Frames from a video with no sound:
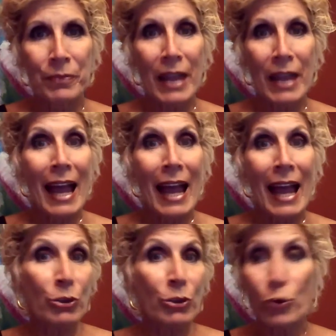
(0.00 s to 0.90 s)
And I
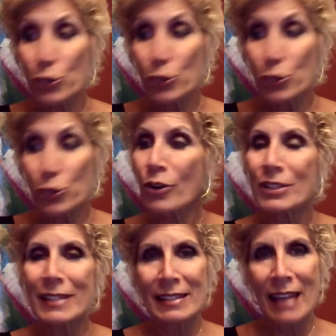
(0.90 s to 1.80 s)
would go so far as
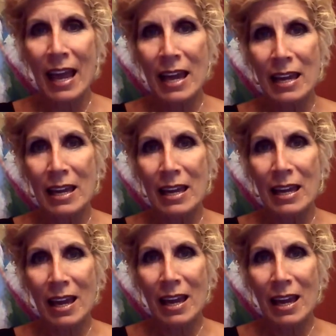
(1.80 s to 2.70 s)
to say
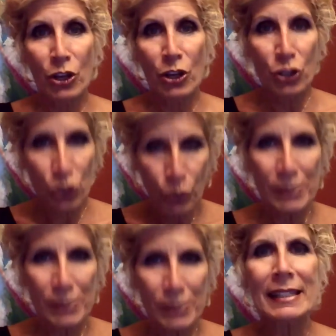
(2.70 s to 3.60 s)
that you as
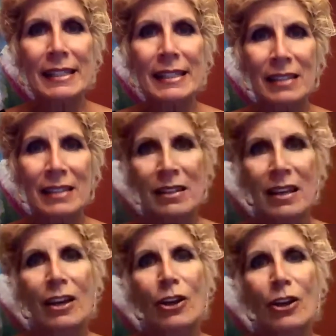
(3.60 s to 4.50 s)
an
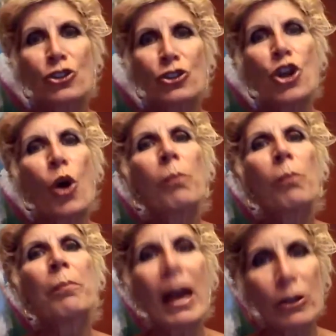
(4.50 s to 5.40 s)
assistant know
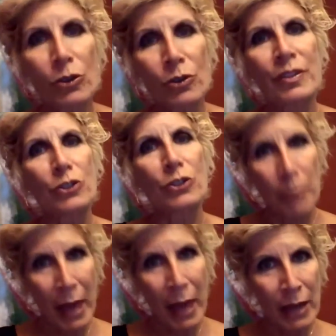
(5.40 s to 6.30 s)
better than
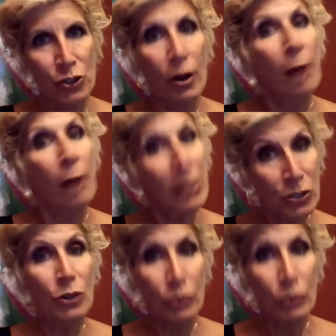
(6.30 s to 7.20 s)
your manager about
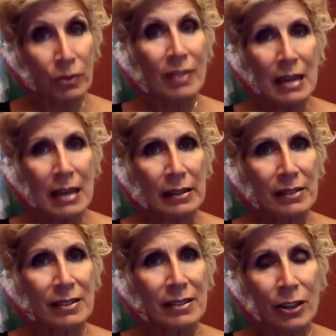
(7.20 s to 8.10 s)
certain
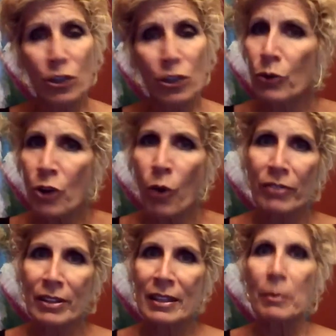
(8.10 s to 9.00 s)
things. You don't know
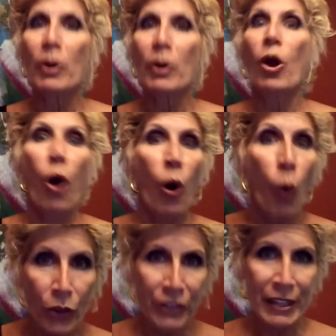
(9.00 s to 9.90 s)
everything about
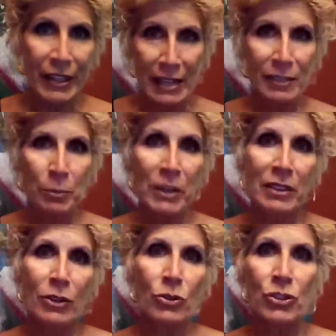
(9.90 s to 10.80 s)
all things, but
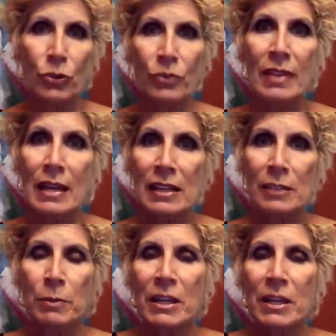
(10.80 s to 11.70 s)
there are certain
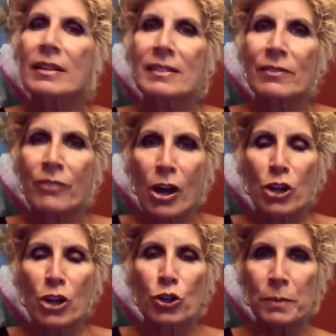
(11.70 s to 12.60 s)
things because of
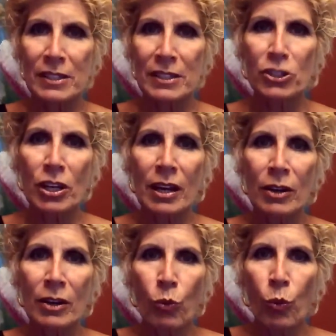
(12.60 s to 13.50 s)
your position
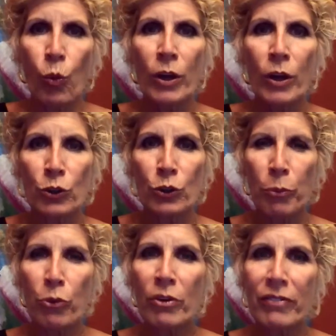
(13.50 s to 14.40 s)
and what you are
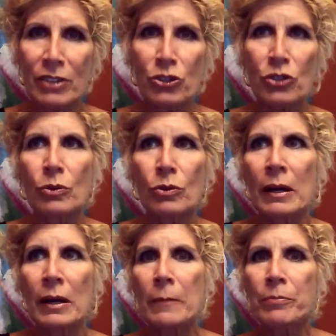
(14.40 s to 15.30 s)
privy to
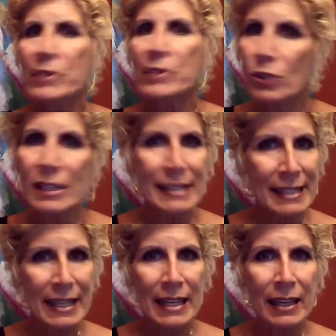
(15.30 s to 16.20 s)
hearing and
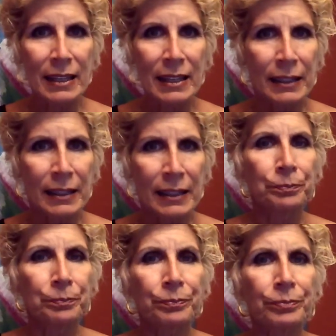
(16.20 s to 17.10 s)
seeing,
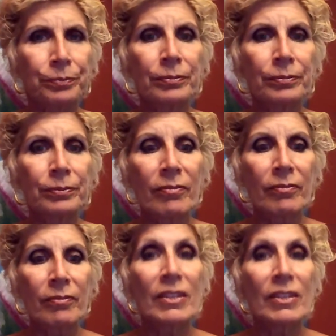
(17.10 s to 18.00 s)

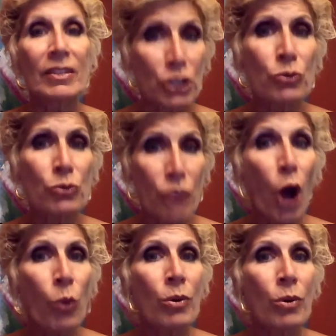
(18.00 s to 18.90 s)
that what you
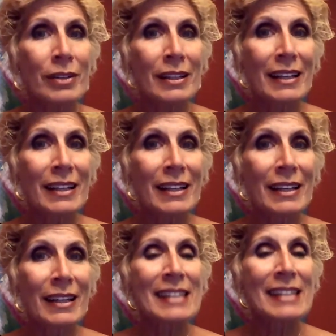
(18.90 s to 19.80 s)
know
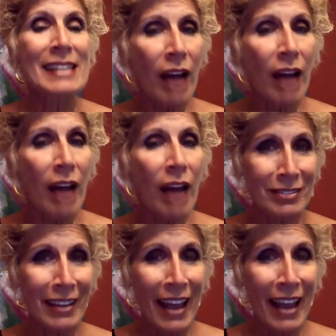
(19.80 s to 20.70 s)
is a lot.
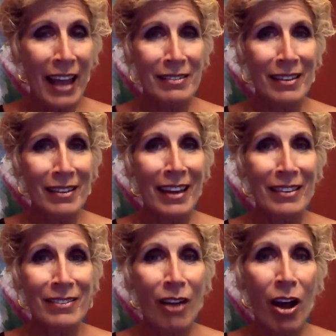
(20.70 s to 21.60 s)

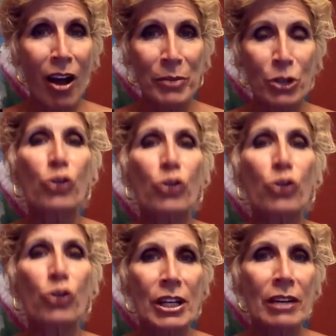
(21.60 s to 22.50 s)
And I'm
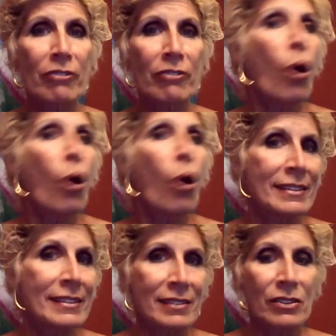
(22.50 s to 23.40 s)
encouraging of all
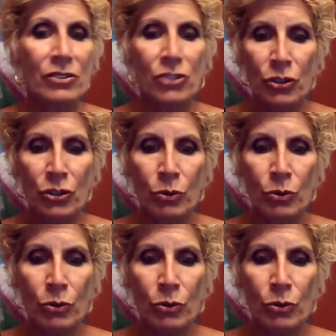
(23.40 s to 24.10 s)
assistants to